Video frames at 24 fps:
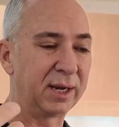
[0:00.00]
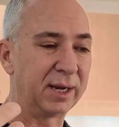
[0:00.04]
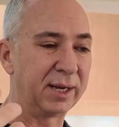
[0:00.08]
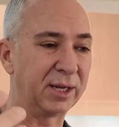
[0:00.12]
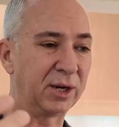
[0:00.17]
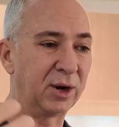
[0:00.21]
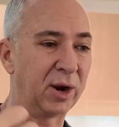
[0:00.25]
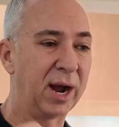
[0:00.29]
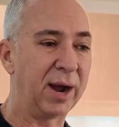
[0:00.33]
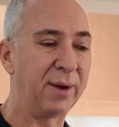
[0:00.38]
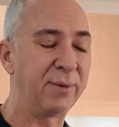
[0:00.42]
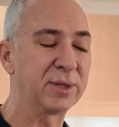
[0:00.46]

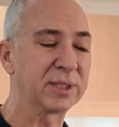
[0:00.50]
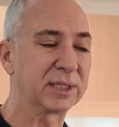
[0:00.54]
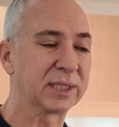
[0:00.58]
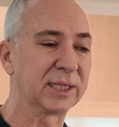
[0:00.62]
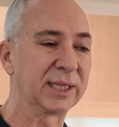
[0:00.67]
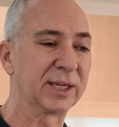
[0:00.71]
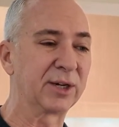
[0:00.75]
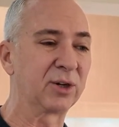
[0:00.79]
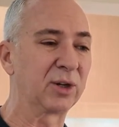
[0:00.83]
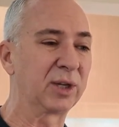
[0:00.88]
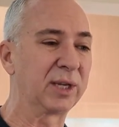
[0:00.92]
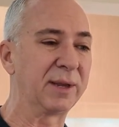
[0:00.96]
I
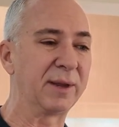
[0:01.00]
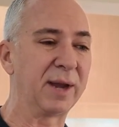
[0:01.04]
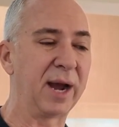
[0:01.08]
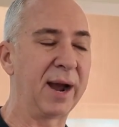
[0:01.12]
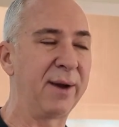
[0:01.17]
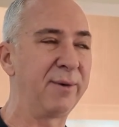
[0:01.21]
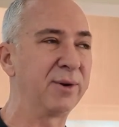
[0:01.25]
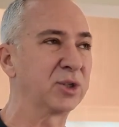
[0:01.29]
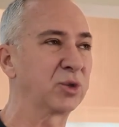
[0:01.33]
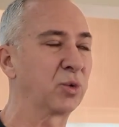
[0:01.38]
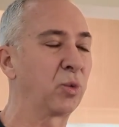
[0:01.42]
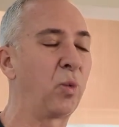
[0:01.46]

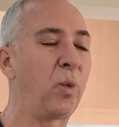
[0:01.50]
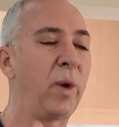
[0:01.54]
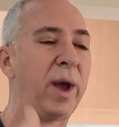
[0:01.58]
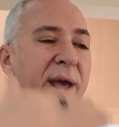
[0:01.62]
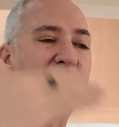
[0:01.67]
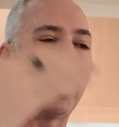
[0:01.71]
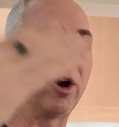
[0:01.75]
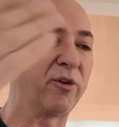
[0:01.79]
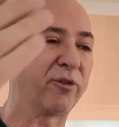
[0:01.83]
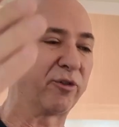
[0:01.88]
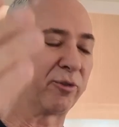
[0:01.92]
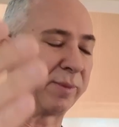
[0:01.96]
was
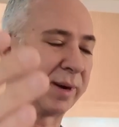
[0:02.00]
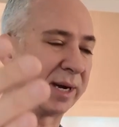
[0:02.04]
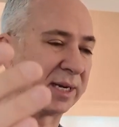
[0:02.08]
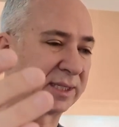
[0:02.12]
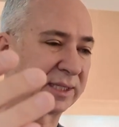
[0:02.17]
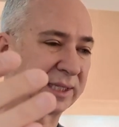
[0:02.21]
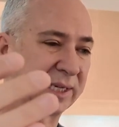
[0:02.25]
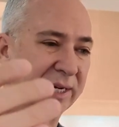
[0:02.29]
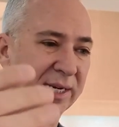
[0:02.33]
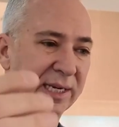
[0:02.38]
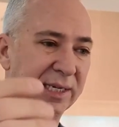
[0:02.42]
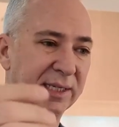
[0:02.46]
way over my
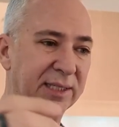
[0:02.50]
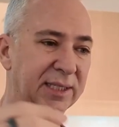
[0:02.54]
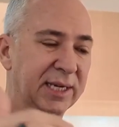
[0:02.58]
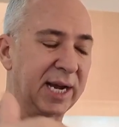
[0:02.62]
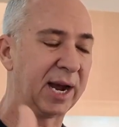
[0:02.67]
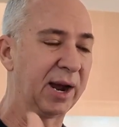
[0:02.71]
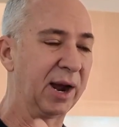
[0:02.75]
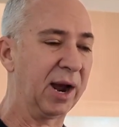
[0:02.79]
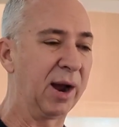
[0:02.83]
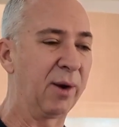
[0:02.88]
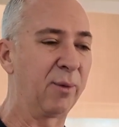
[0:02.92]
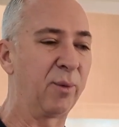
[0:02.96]
skis.
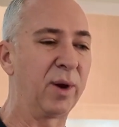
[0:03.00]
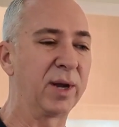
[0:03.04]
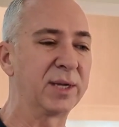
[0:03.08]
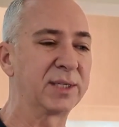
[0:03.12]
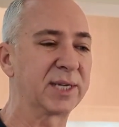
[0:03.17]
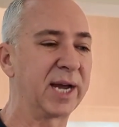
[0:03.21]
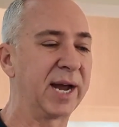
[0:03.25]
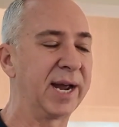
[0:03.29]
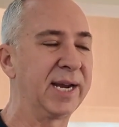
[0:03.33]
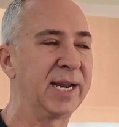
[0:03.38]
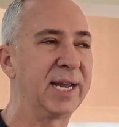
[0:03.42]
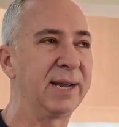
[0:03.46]

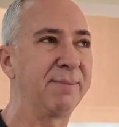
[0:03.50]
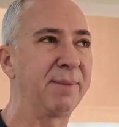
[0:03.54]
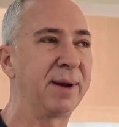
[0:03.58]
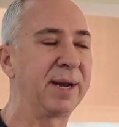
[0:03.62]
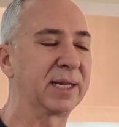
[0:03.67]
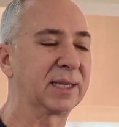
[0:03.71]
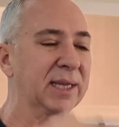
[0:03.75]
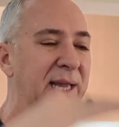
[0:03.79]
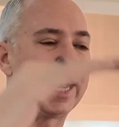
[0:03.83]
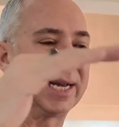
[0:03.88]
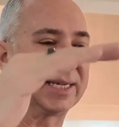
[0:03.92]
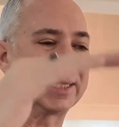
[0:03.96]
I'd hit my
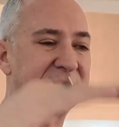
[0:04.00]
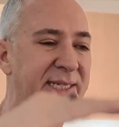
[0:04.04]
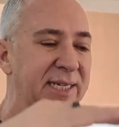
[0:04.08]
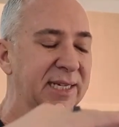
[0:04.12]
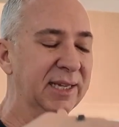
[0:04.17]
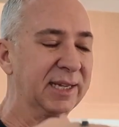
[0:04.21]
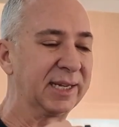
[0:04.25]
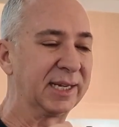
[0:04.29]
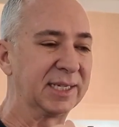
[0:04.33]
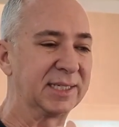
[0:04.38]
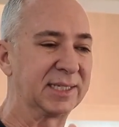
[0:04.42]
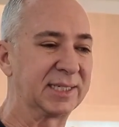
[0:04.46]
glass
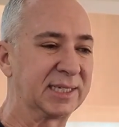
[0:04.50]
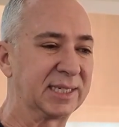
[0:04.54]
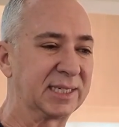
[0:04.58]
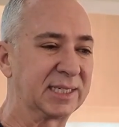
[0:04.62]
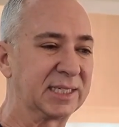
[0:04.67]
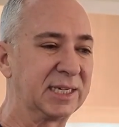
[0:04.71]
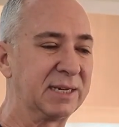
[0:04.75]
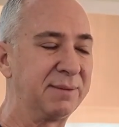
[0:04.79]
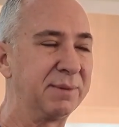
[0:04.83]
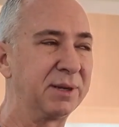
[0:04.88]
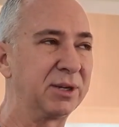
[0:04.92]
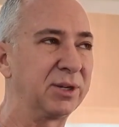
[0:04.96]
ceiling at
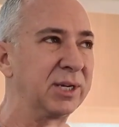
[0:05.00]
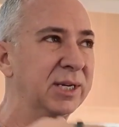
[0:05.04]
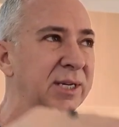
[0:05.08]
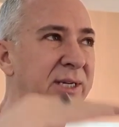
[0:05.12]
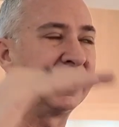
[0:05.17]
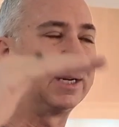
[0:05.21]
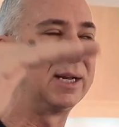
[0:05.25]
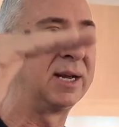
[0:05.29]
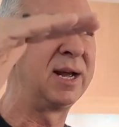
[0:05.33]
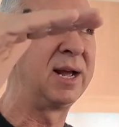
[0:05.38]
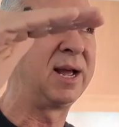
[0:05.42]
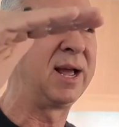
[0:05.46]
60
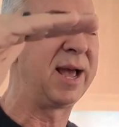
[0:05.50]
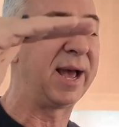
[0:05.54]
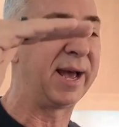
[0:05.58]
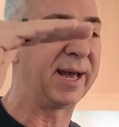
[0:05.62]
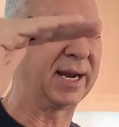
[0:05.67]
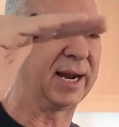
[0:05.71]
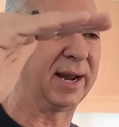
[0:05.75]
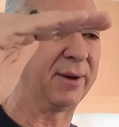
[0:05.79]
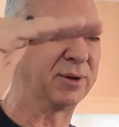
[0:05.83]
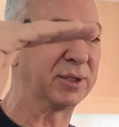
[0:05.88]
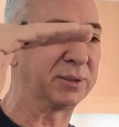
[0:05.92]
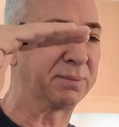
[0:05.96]
million
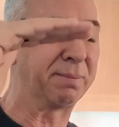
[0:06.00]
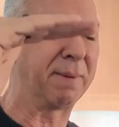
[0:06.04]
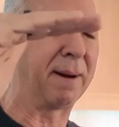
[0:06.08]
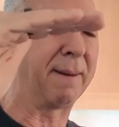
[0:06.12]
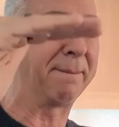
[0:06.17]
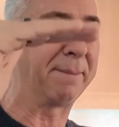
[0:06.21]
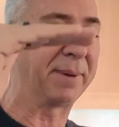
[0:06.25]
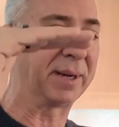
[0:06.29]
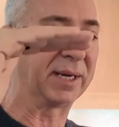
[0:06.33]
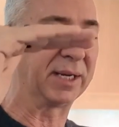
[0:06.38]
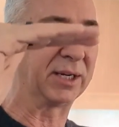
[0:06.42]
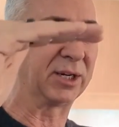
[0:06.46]
and I was
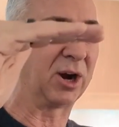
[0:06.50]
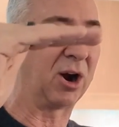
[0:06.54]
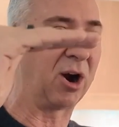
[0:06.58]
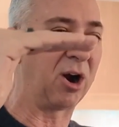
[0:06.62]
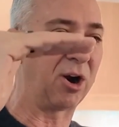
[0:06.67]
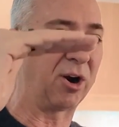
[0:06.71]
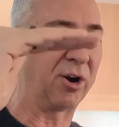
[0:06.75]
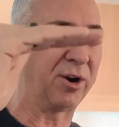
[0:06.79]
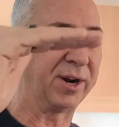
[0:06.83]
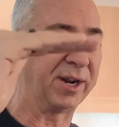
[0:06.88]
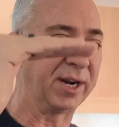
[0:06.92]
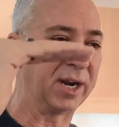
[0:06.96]
bumping it
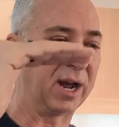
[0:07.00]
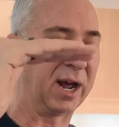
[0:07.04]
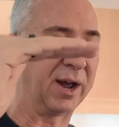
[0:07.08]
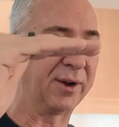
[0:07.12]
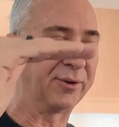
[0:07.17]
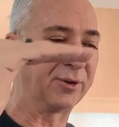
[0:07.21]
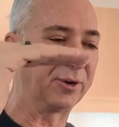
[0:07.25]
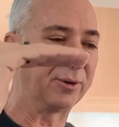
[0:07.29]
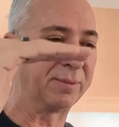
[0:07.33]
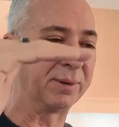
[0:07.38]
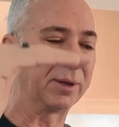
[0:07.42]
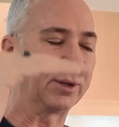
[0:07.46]
hard at
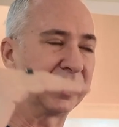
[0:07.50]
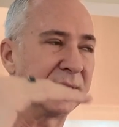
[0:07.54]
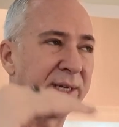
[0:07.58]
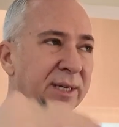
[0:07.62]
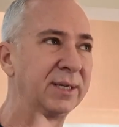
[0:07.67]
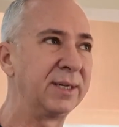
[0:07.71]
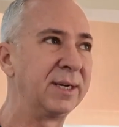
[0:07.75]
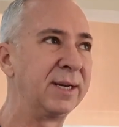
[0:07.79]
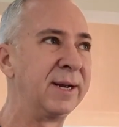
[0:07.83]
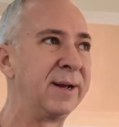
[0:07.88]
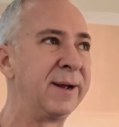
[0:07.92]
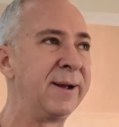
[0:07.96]
100
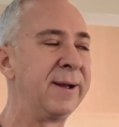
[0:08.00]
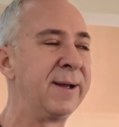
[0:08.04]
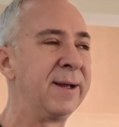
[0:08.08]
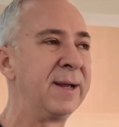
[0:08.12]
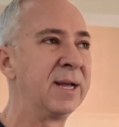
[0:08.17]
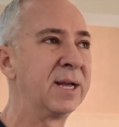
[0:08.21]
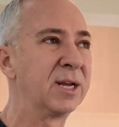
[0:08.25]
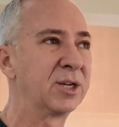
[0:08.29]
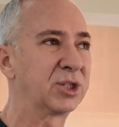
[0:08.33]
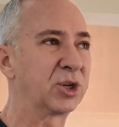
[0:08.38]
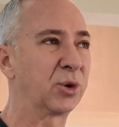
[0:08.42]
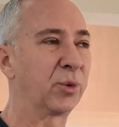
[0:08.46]
million.
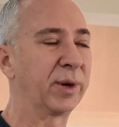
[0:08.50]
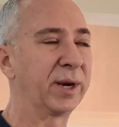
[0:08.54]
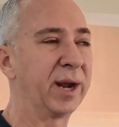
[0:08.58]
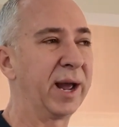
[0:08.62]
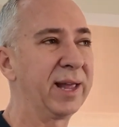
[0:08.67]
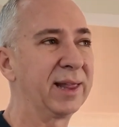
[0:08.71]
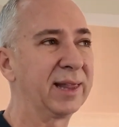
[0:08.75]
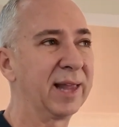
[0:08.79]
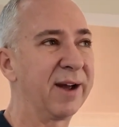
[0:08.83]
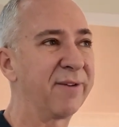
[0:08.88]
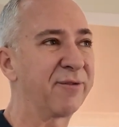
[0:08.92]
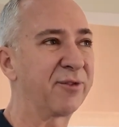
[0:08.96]
So when
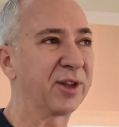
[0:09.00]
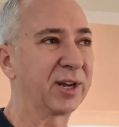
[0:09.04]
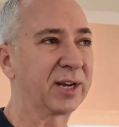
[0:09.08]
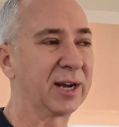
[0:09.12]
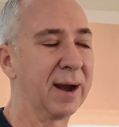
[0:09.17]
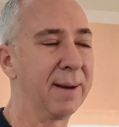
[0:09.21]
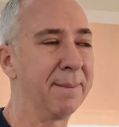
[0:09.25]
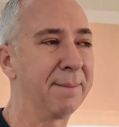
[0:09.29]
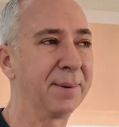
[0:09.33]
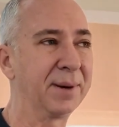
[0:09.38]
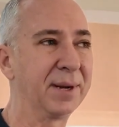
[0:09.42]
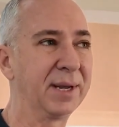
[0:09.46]
I left the
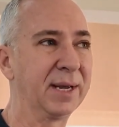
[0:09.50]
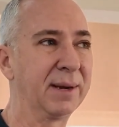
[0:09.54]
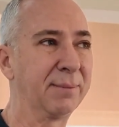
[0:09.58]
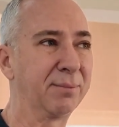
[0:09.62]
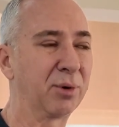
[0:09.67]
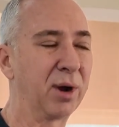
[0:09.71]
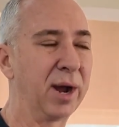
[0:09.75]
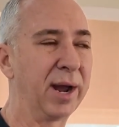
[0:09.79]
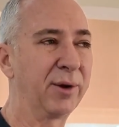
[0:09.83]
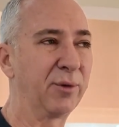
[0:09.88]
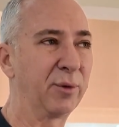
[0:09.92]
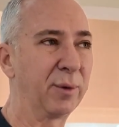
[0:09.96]
company and
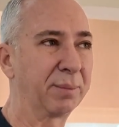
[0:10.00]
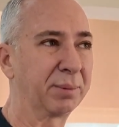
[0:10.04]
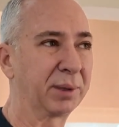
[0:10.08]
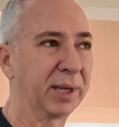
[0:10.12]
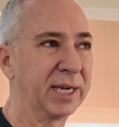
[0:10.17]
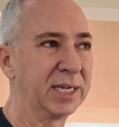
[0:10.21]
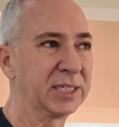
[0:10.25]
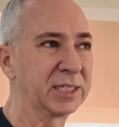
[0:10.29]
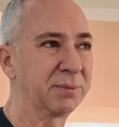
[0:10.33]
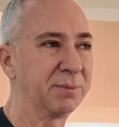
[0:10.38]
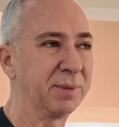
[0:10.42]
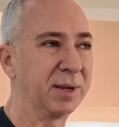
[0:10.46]
Brian
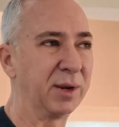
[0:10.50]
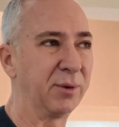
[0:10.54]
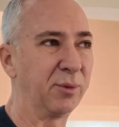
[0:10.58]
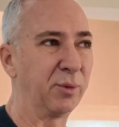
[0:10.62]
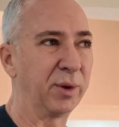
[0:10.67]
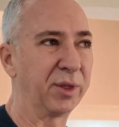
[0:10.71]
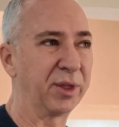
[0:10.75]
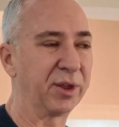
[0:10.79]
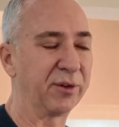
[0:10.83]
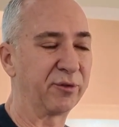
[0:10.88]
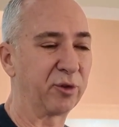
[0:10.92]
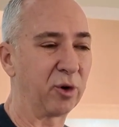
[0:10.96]
replaced me
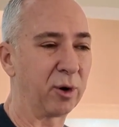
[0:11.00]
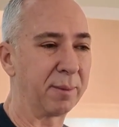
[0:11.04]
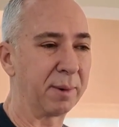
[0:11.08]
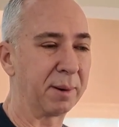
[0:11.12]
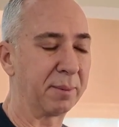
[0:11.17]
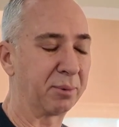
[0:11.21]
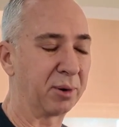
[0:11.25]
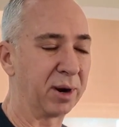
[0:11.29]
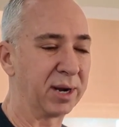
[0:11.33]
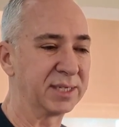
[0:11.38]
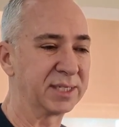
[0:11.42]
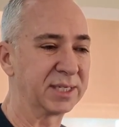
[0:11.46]
with the former
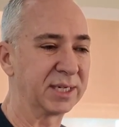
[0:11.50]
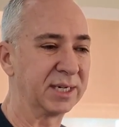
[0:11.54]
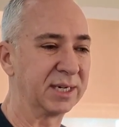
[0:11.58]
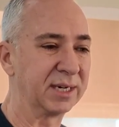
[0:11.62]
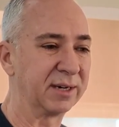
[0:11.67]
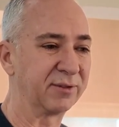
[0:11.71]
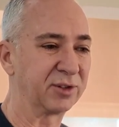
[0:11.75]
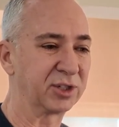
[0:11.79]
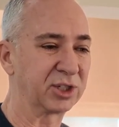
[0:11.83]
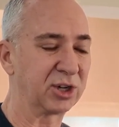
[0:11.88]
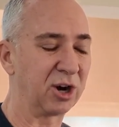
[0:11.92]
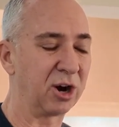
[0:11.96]
president
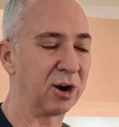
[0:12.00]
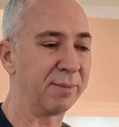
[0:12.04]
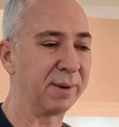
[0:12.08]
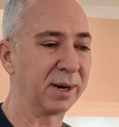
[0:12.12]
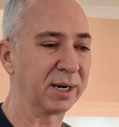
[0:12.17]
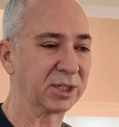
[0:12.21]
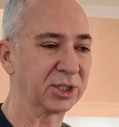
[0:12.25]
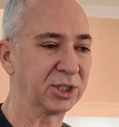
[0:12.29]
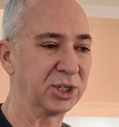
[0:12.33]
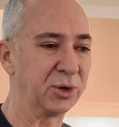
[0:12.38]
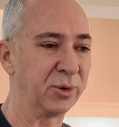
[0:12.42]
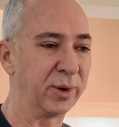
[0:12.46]
of Starbucks